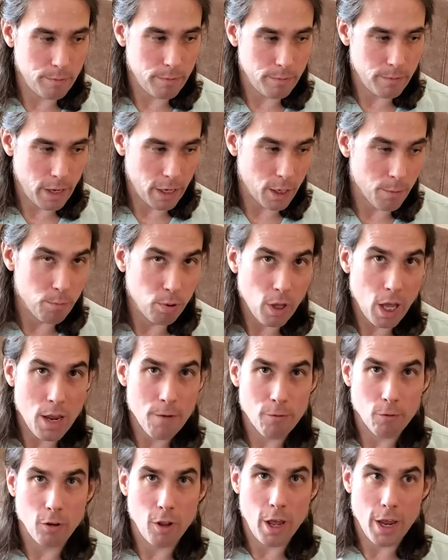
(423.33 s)
can play
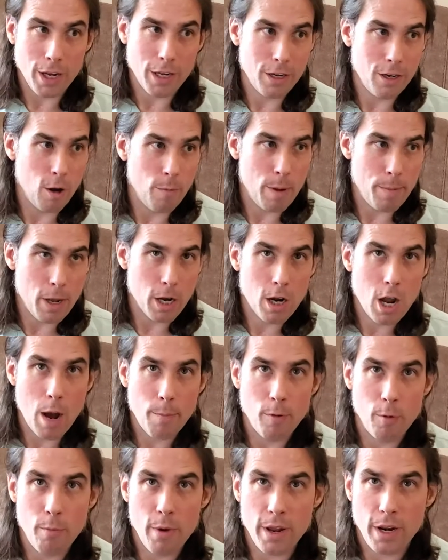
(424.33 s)
for, like, maybe a
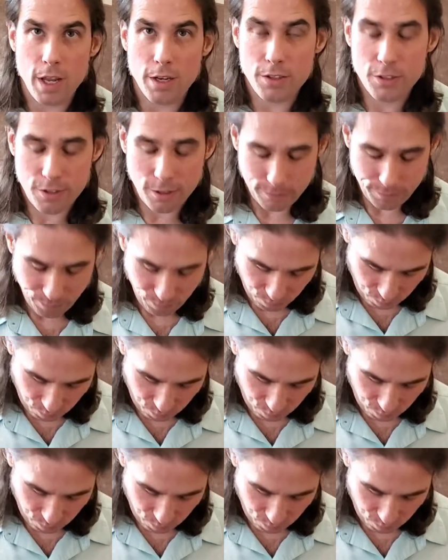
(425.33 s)
couple minutes.